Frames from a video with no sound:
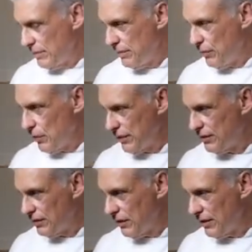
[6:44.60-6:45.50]
before I
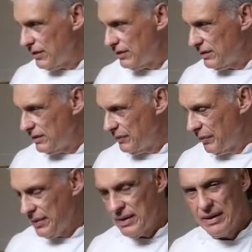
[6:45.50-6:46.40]
started.
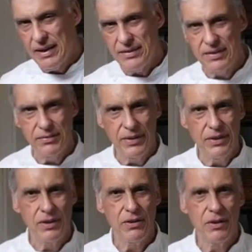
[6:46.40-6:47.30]
He has a
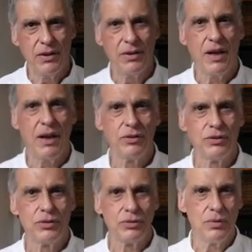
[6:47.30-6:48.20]
video on
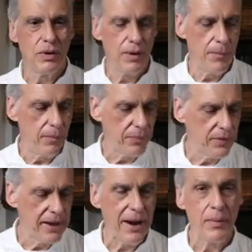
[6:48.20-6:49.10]
how to
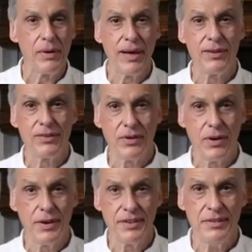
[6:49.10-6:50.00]
caramelize
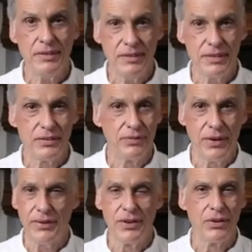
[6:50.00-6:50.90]
your onion. It's
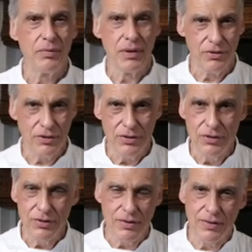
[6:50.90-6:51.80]
very good because you can
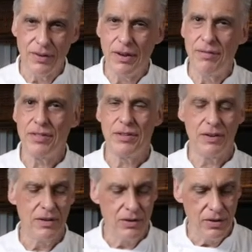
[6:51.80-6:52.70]
use this on
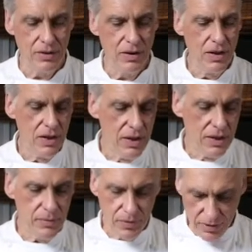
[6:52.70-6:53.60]
everything. You could
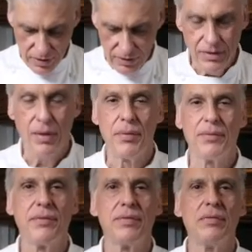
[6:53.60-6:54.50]
put it on top
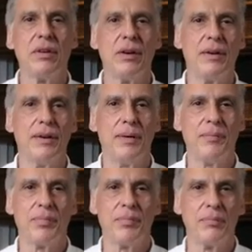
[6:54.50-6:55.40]

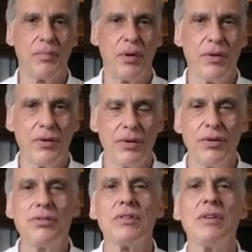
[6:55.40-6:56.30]
of
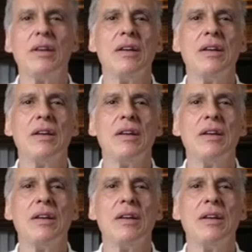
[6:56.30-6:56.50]
burgers,